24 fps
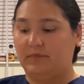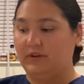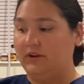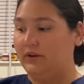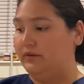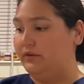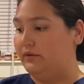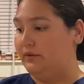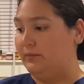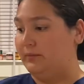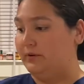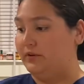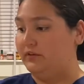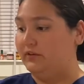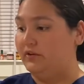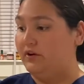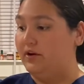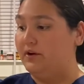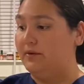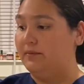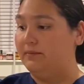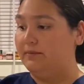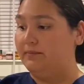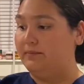So I'm going to
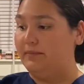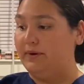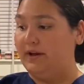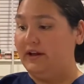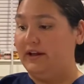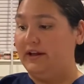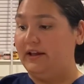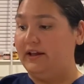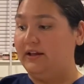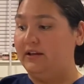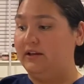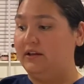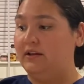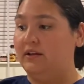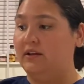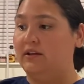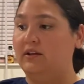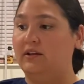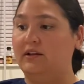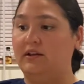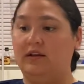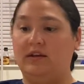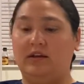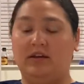start by
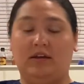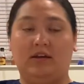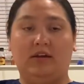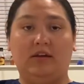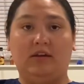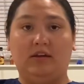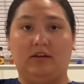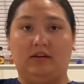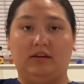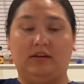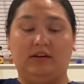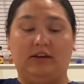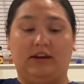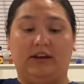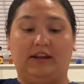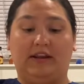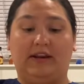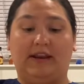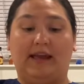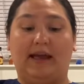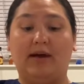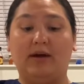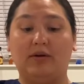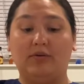getting an
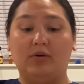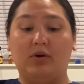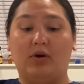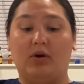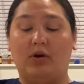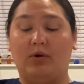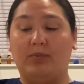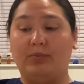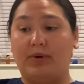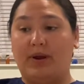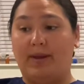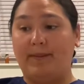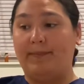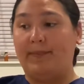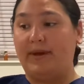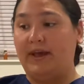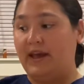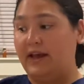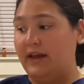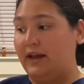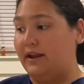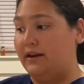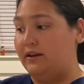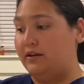alcohol prep
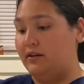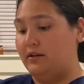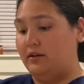pad,